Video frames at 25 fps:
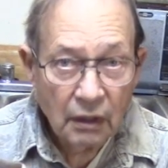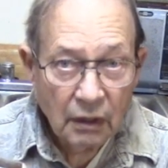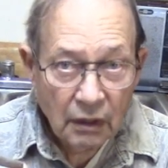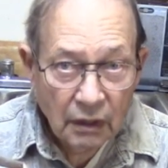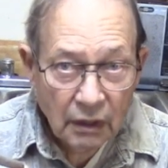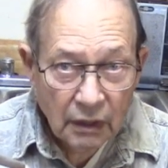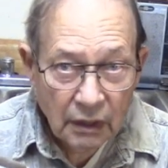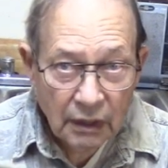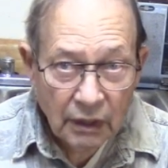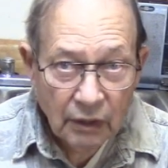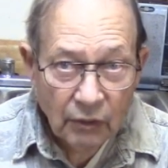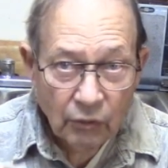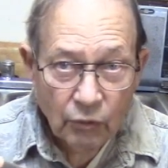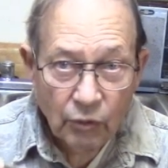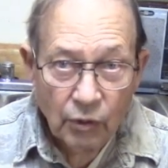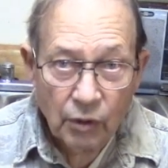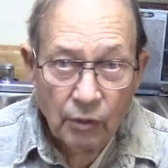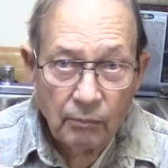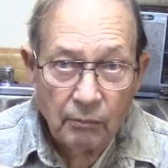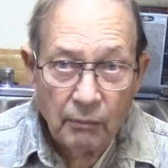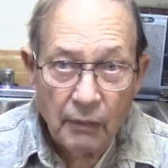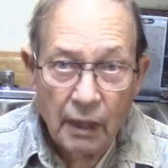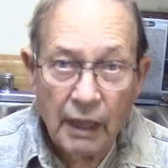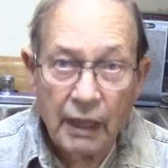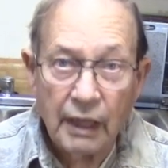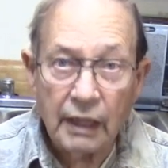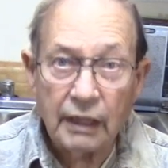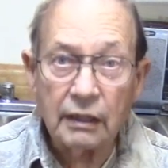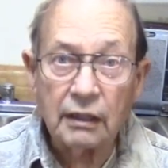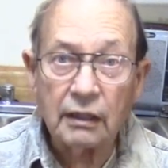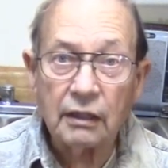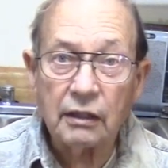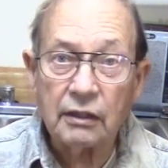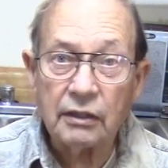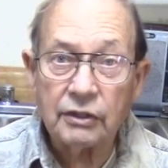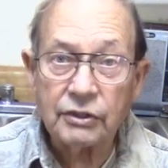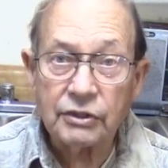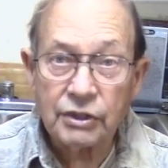it will make
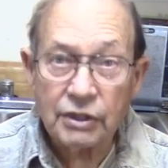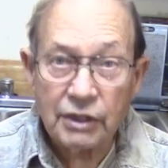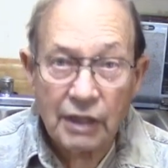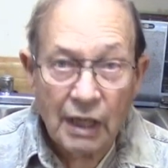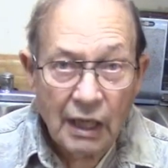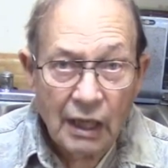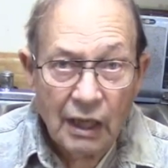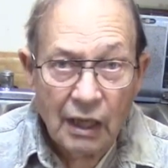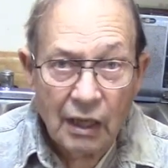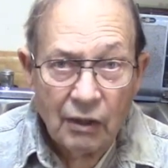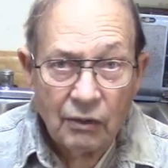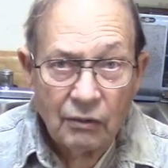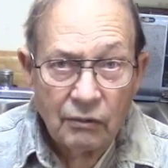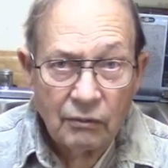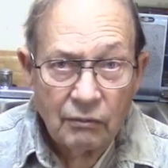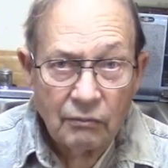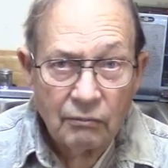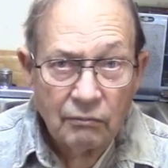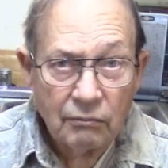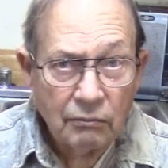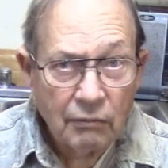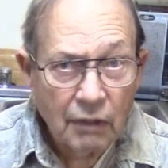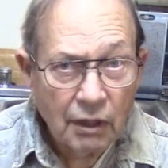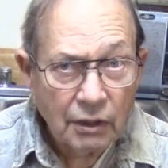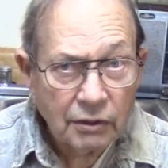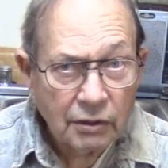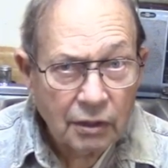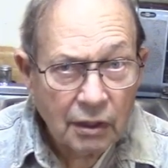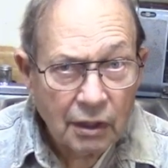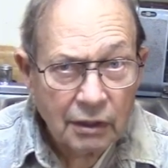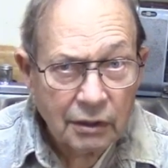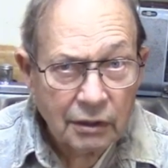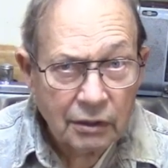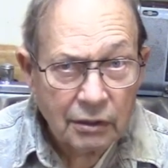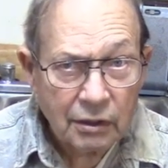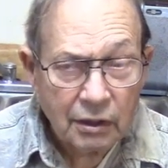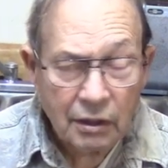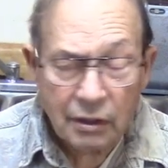a sound much like
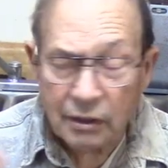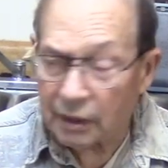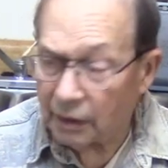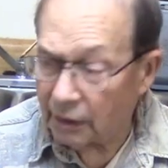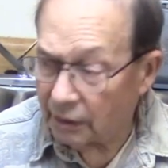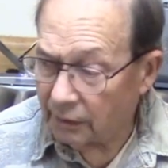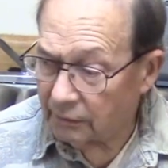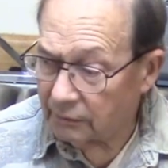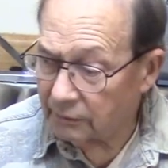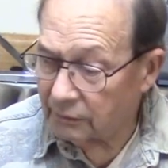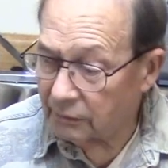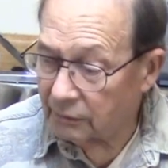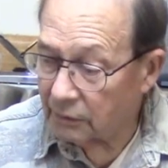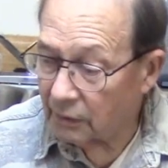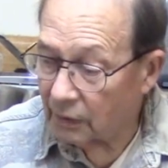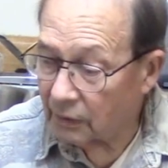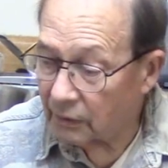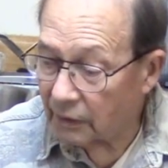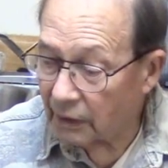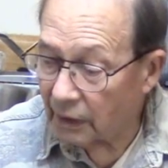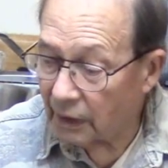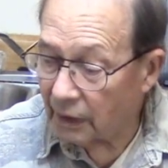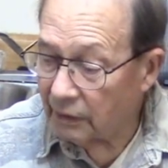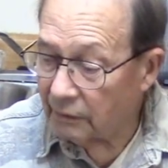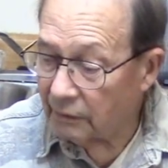a turkey, okay?